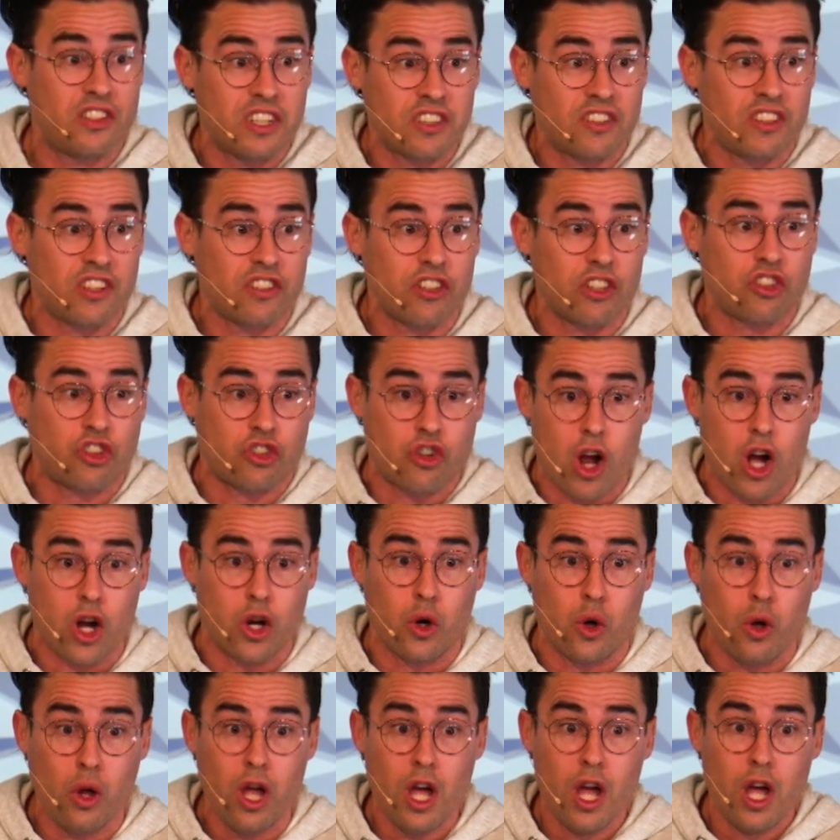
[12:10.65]
this is a
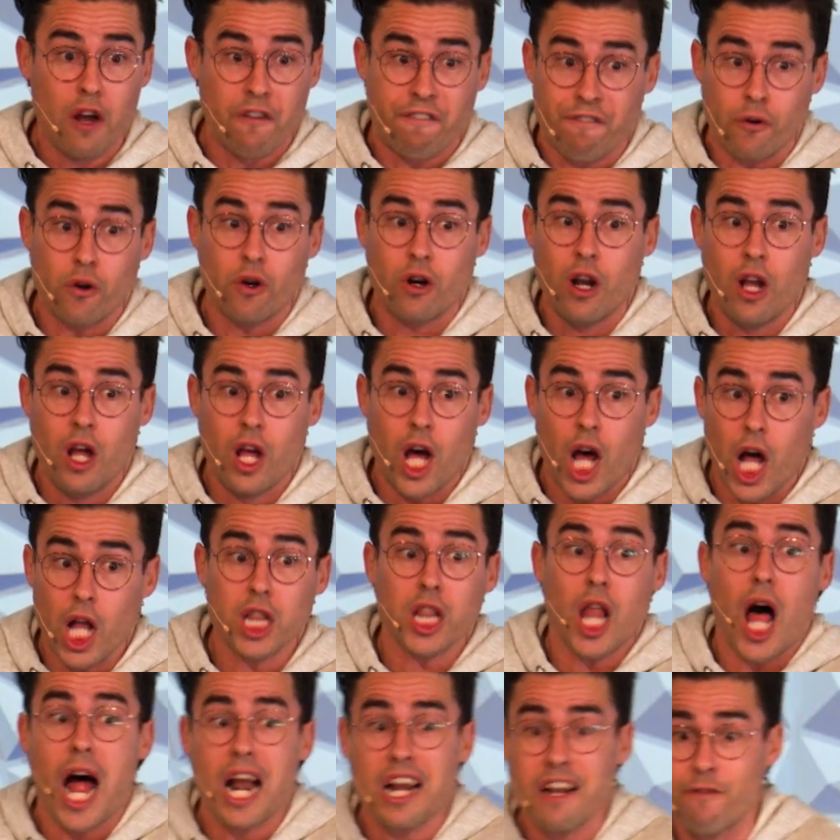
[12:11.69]
struggle for a
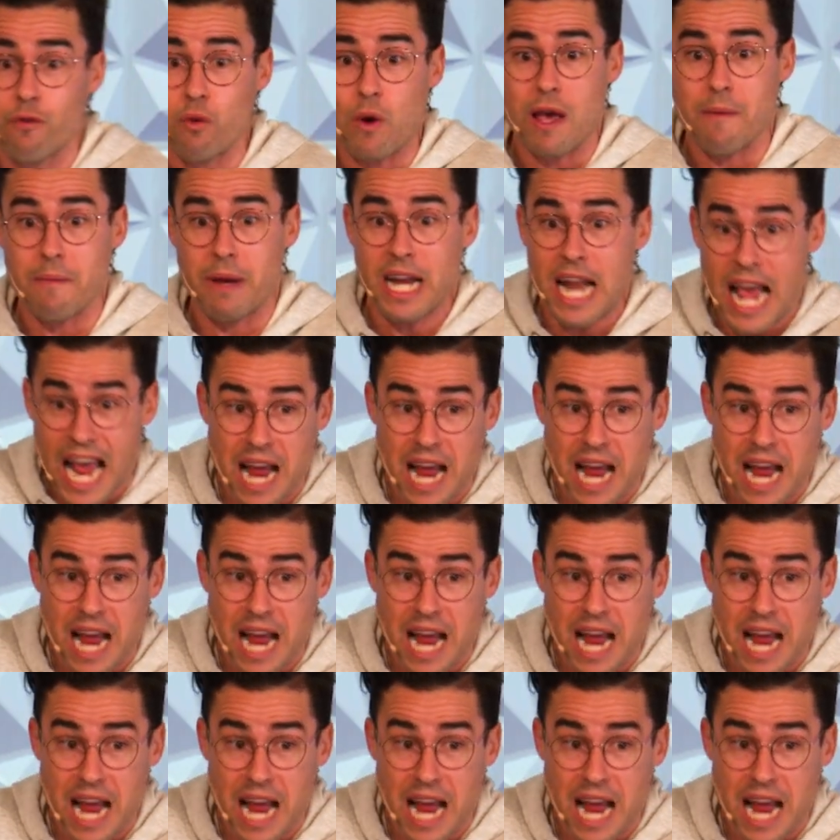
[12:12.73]
lot of women